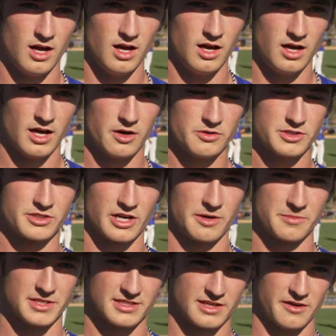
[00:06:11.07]
Uh, I would describe
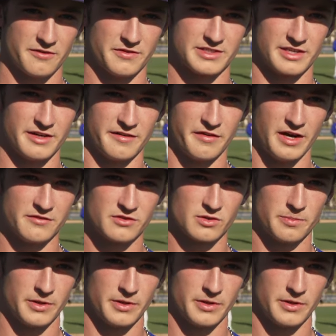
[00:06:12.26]
myself as a five-tool